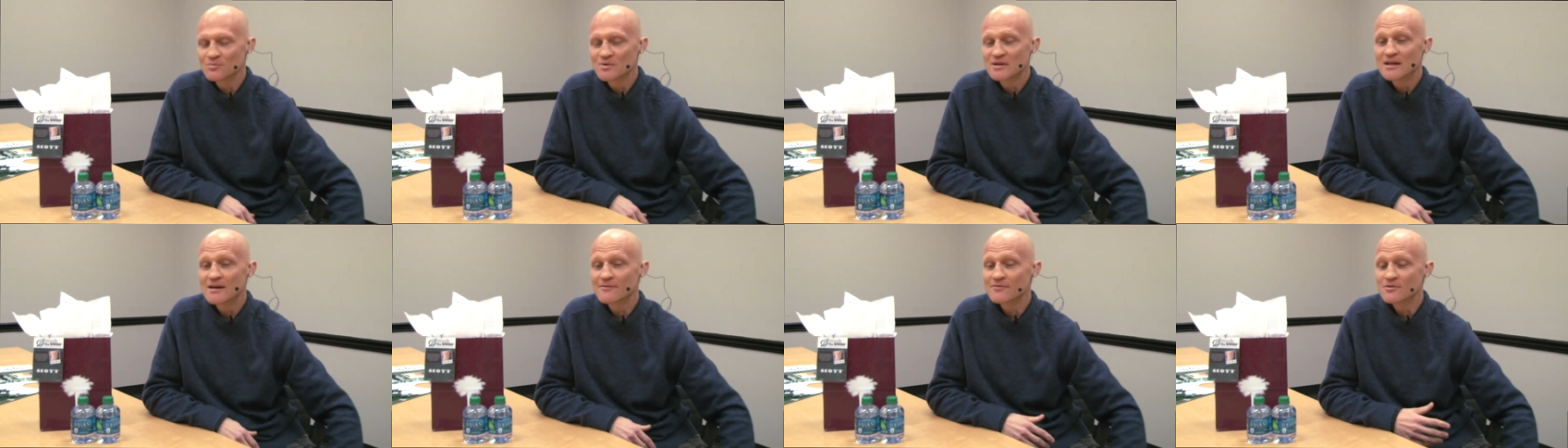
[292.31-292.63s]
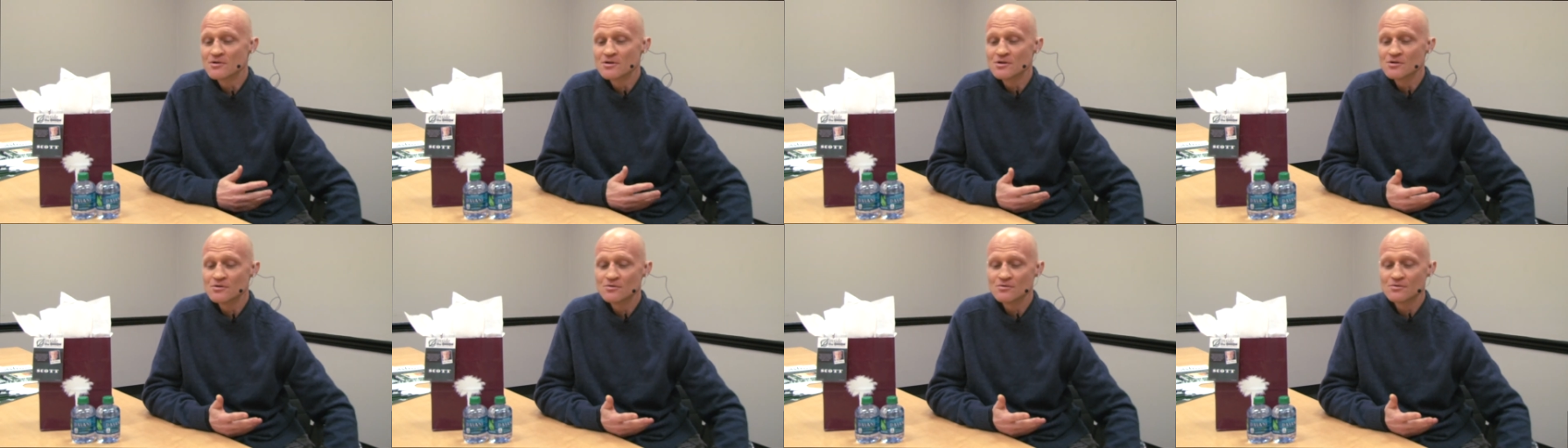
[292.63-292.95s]
We
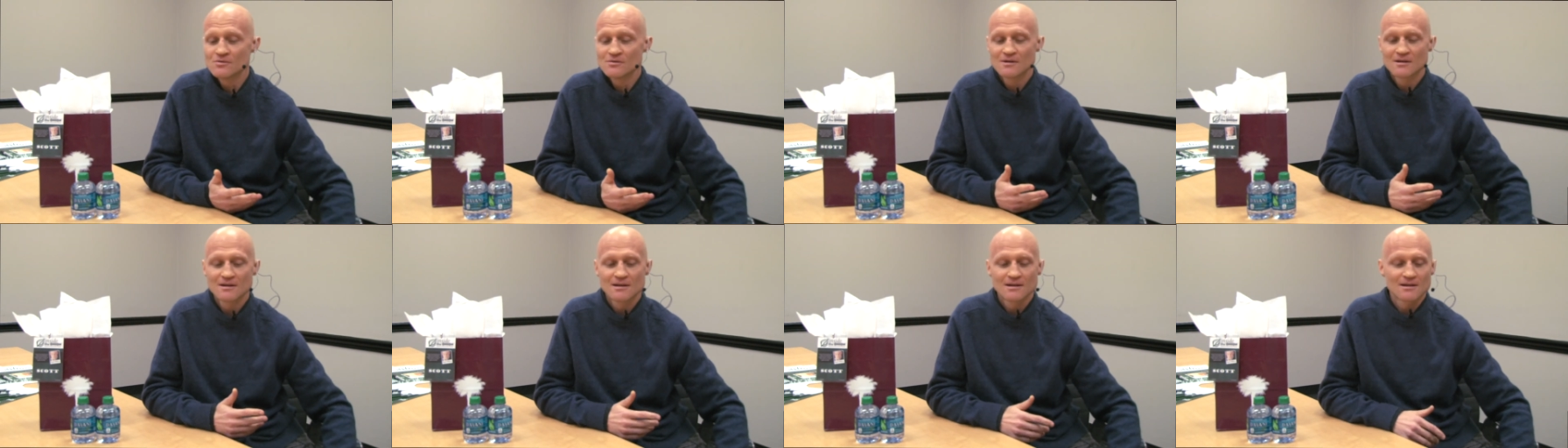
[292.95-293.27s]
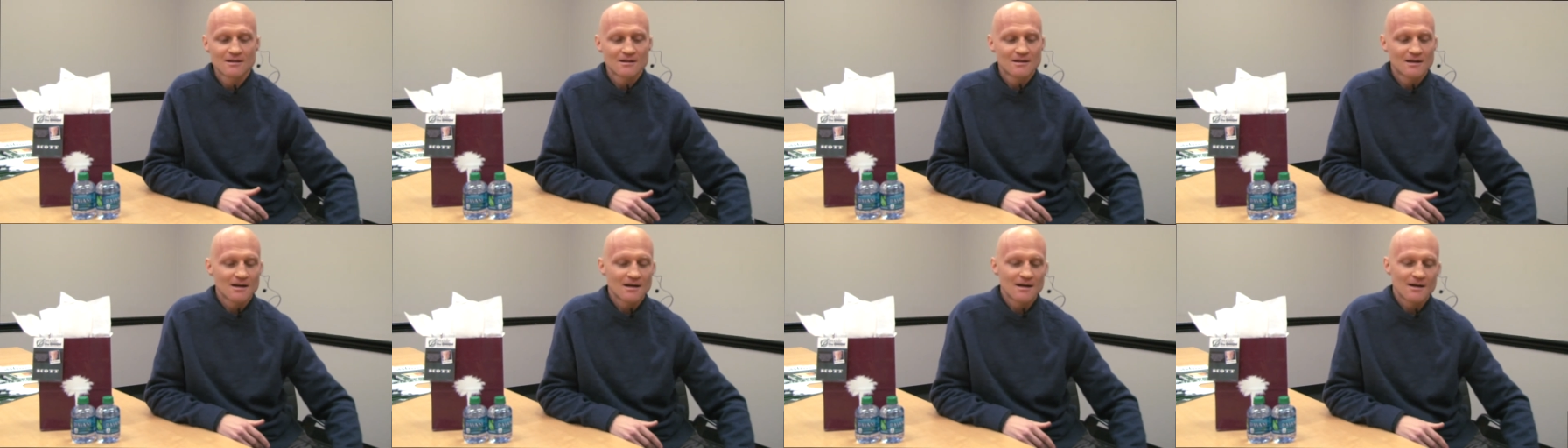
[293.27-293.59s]
never knew
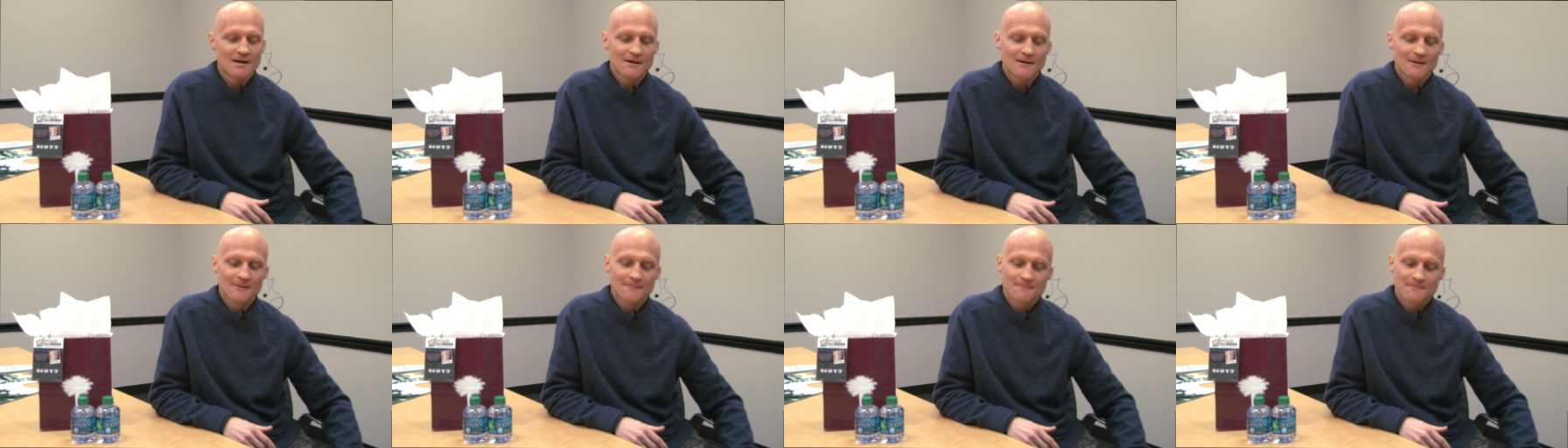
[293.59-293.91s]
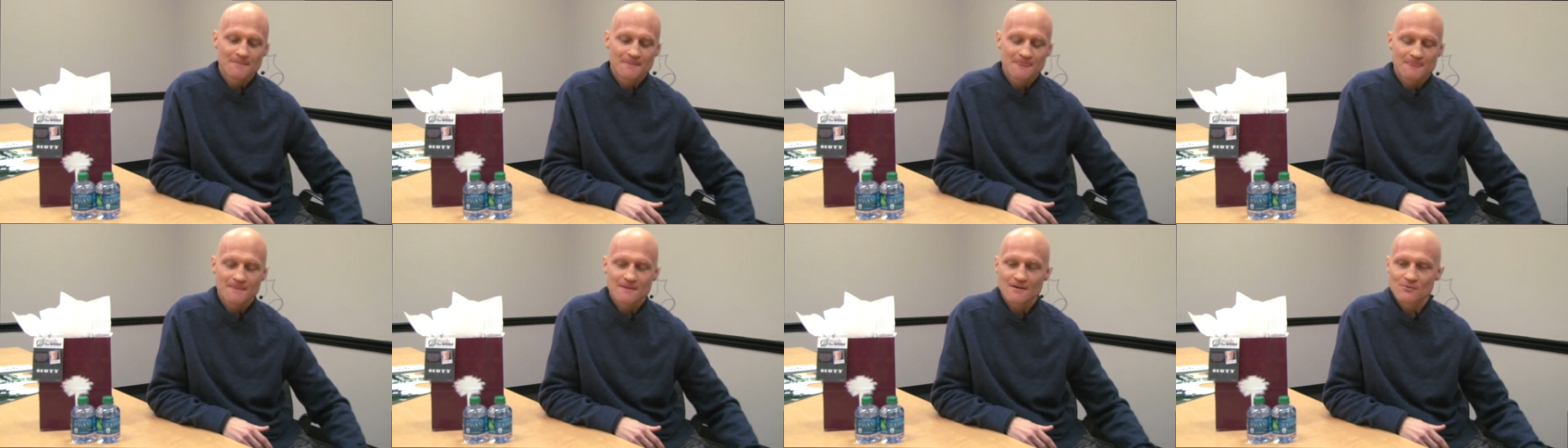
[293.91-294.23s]
um,